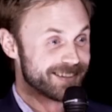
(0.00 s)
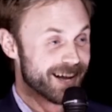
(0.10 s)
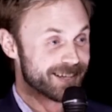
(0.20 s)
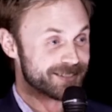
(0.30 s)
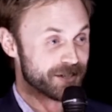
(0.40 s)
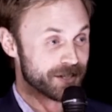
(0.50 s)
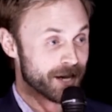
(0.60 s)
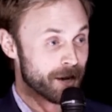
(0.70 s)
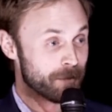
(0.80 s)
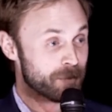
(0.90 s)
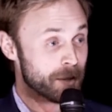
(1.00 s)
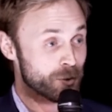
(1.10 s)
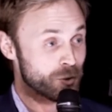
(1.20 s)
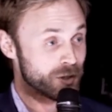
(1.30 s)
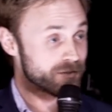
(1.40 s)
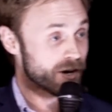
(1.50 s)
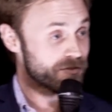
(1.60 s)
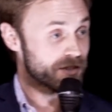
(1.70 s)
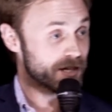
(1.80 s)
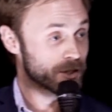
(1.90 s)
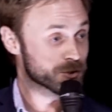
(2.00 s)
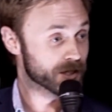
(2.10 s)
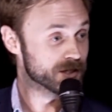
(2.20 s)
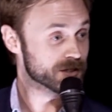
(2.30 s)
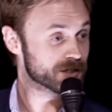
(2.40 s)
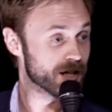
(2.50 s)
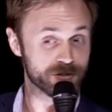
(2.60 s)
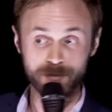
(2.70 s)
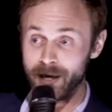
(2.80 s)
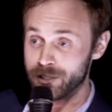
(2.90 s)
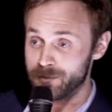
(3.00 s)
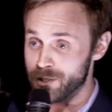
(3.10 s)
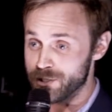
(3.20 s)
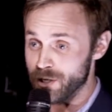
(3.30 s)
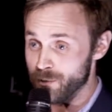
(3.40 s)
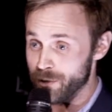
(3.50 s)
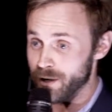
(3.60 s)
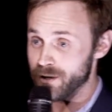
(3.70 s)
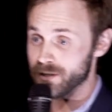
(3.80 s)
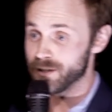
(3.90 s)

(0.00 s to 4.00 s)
Nice. The people who live off the L Trans Lives Matters march, y'all were there?